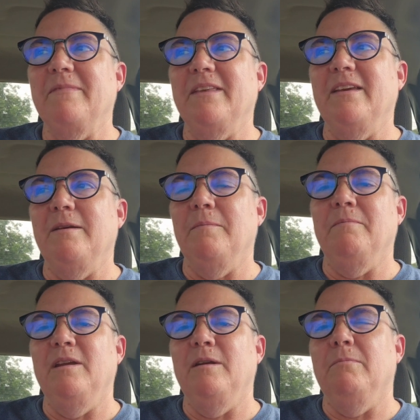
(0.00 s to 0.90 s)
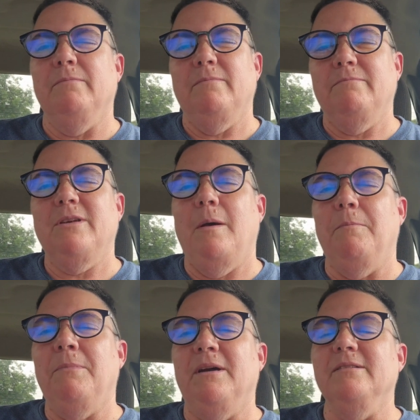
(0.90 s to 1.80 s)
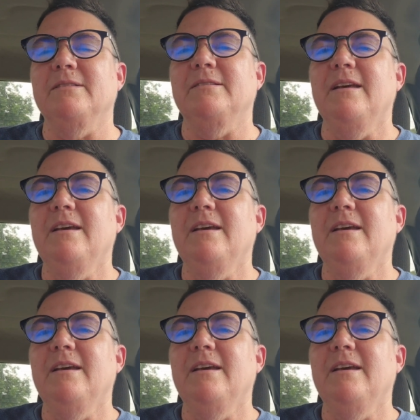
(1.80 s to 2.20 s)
in a couple months.